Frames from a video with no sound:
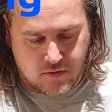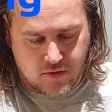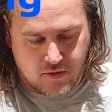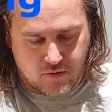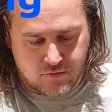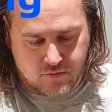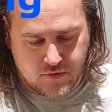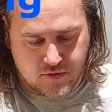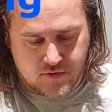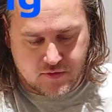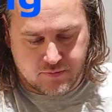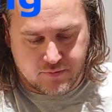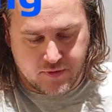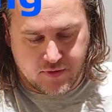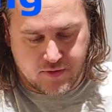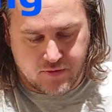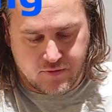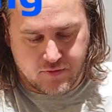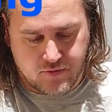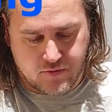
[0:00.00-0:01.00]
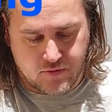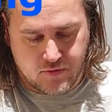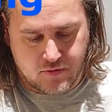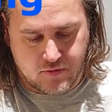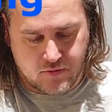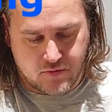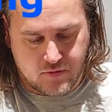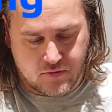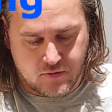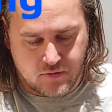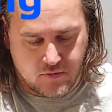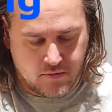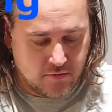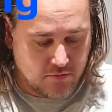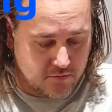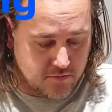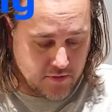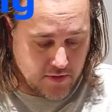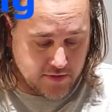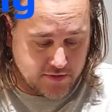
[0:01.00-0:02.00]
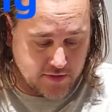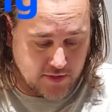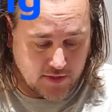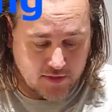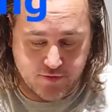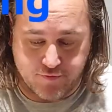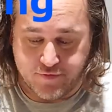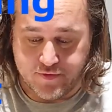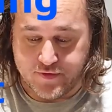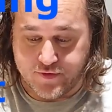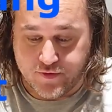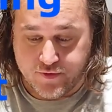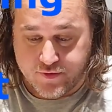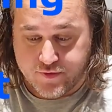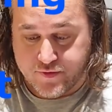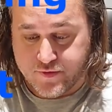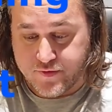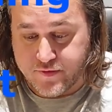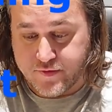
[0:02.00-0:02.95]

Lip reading: they don't disappear. That's a nice feature.